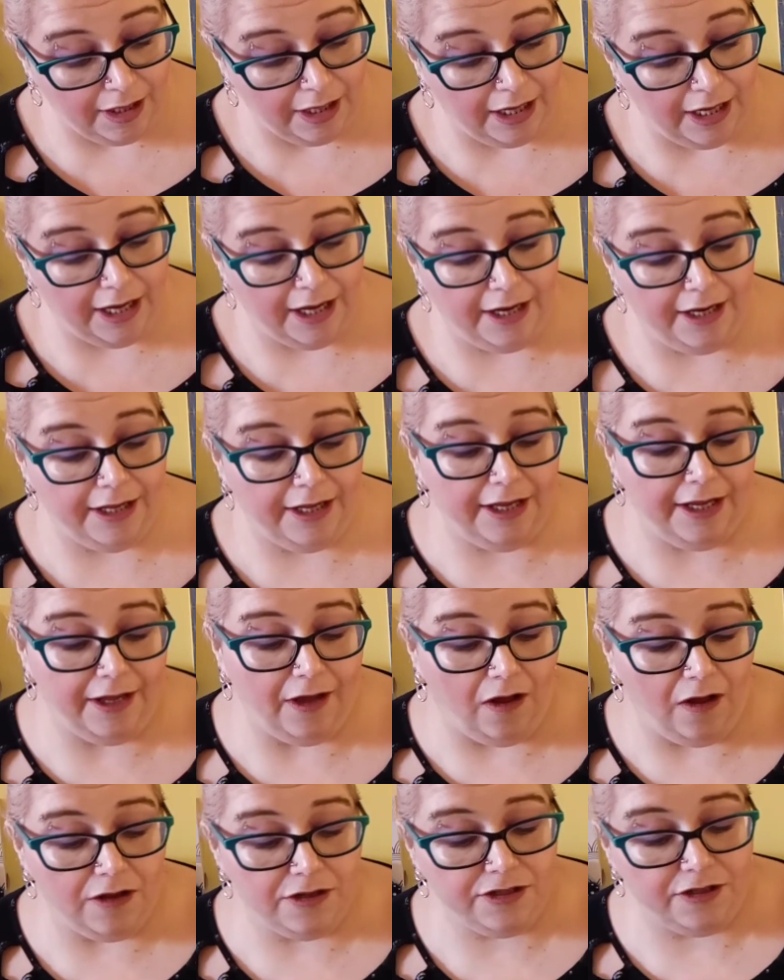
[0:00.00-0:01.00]
And it
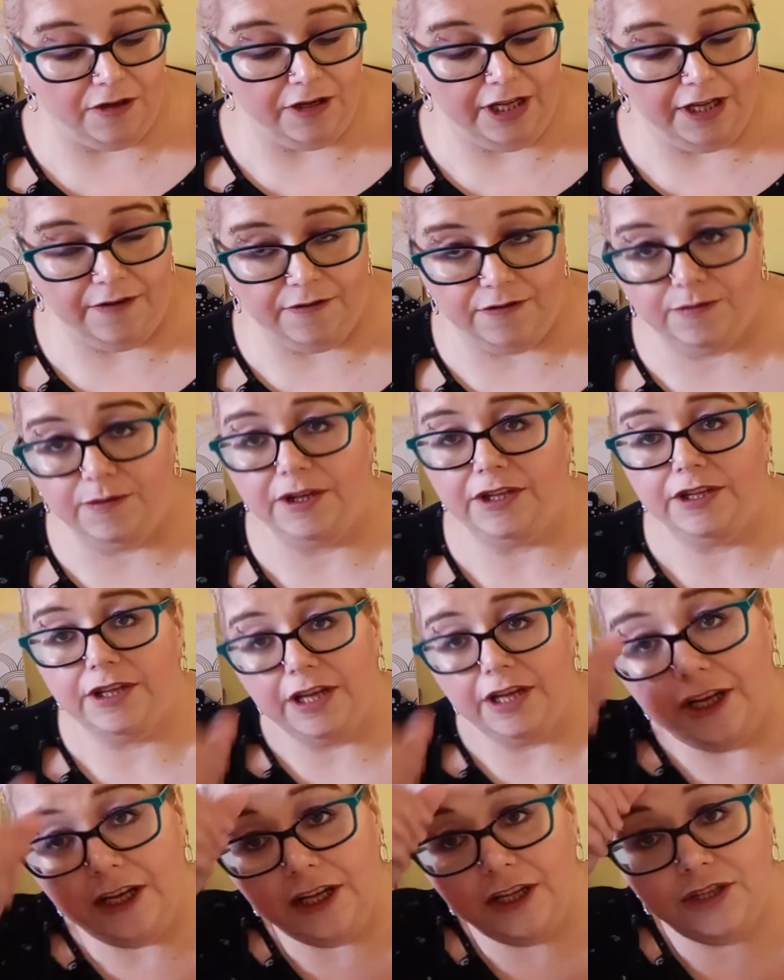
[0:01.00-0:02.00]
also leaves with
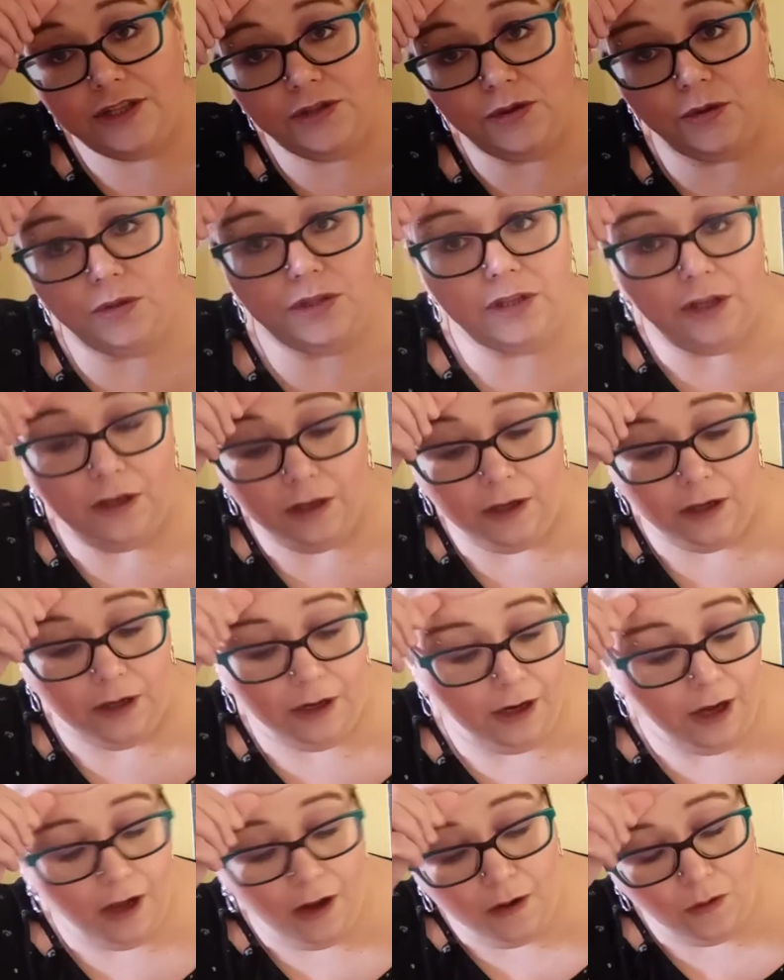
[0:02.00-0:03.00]
a subtle
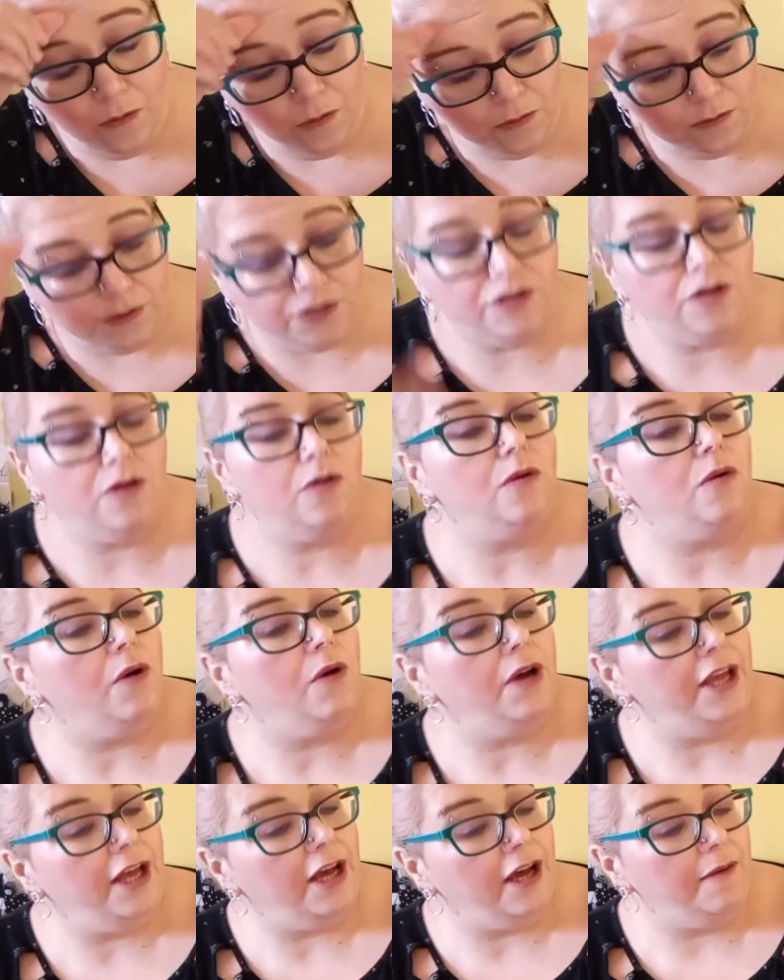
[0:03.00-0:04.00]
glow. So
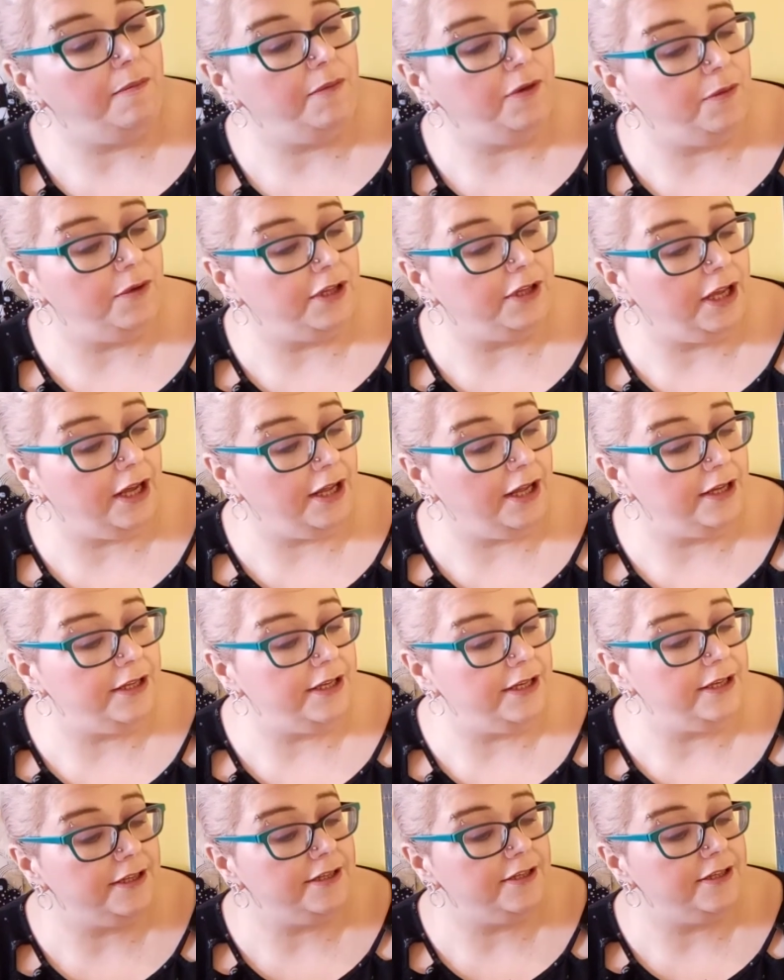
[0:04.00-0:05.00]
quite happy with that. And
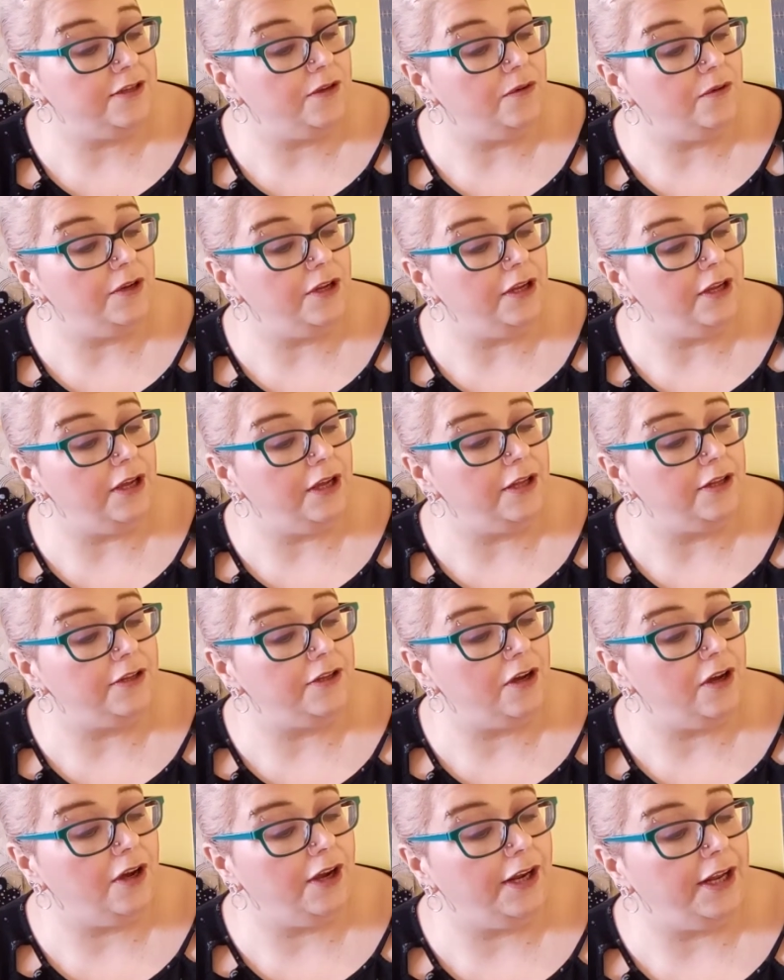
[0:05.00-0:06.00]
this is only a
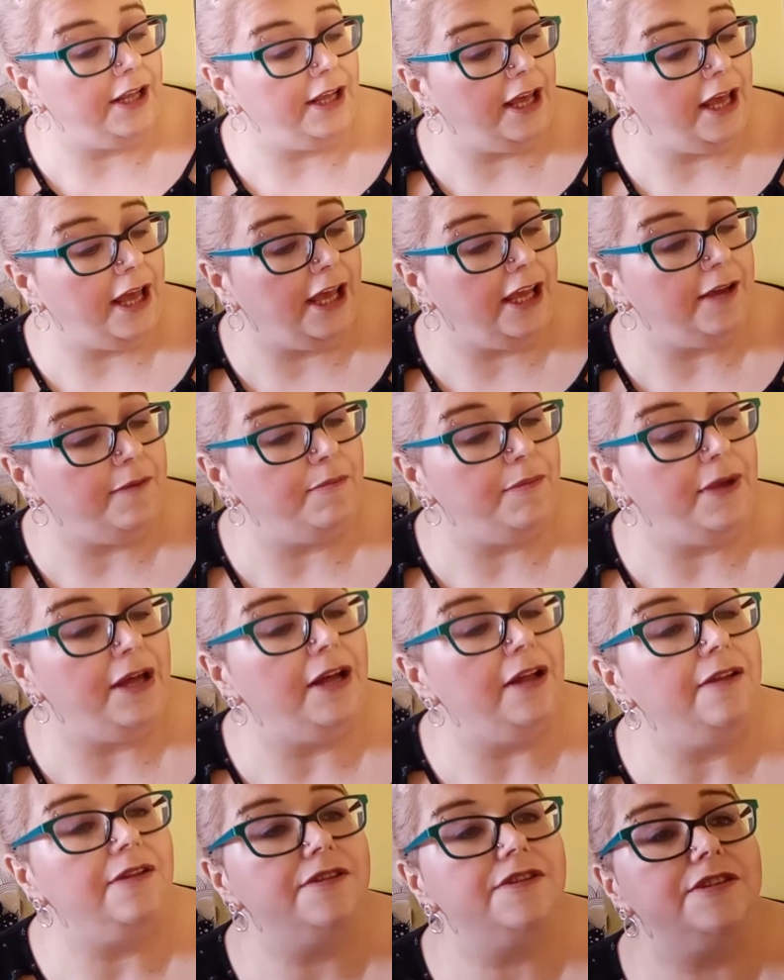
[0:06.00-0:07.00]
tiny 8
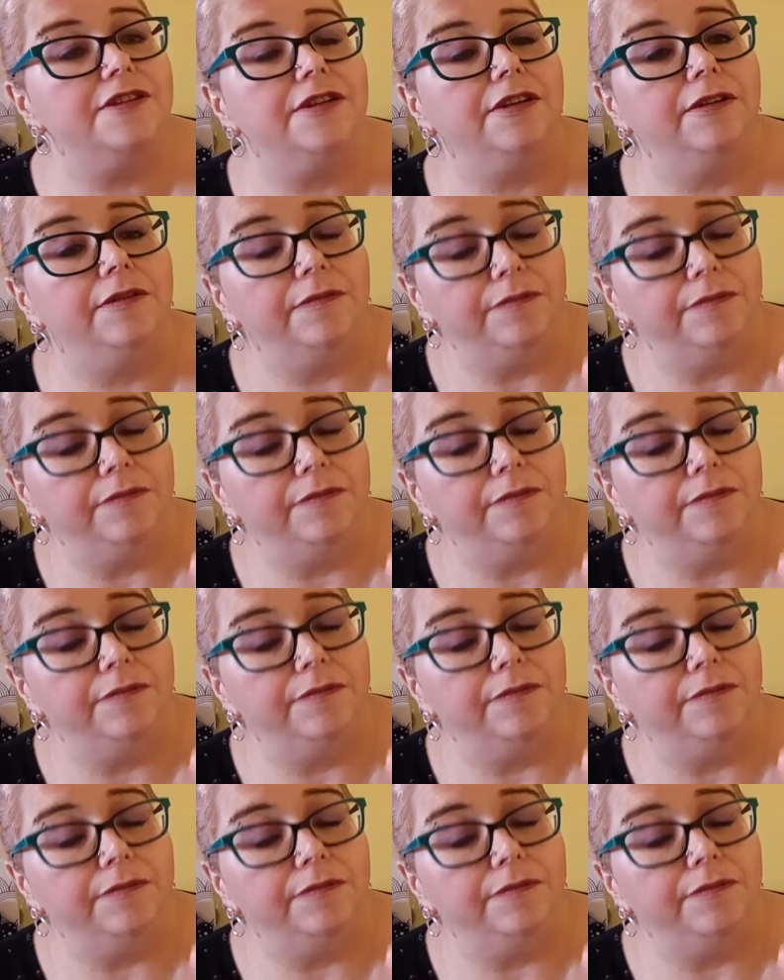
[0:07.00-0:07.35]
mils.